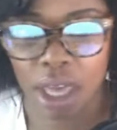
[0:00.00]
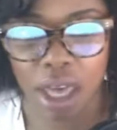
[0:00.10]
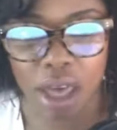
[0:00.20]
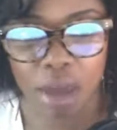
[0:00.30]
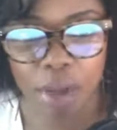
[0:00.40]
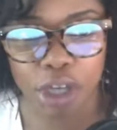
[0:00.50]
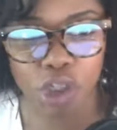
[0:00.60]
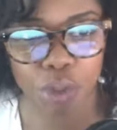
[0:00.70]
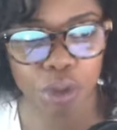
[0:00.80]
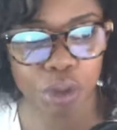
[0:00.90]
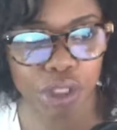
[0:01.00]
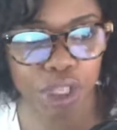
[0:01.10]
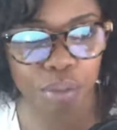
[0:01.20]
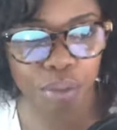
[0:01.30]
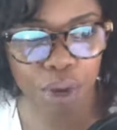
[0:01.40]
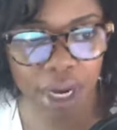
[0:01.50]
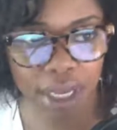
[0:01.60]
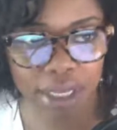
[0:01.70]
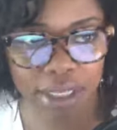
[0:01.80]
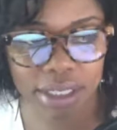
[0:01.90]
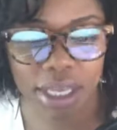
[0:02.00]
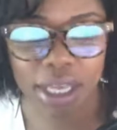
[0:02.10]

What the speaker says: entrepreneurship brand.